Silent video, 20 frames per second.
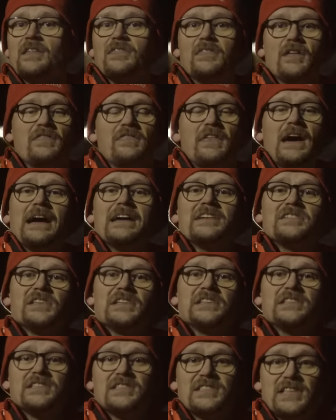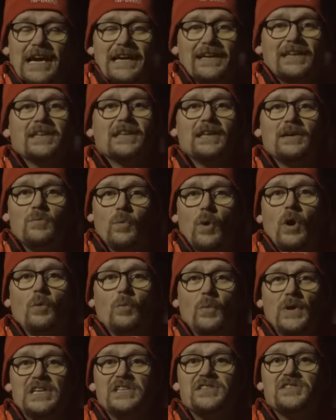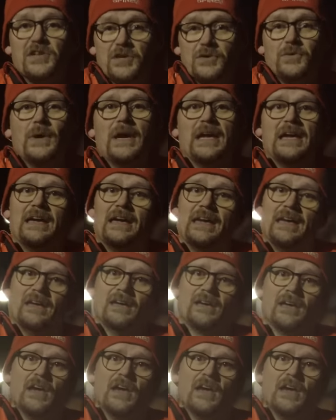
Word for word: that that is exactly what we do here.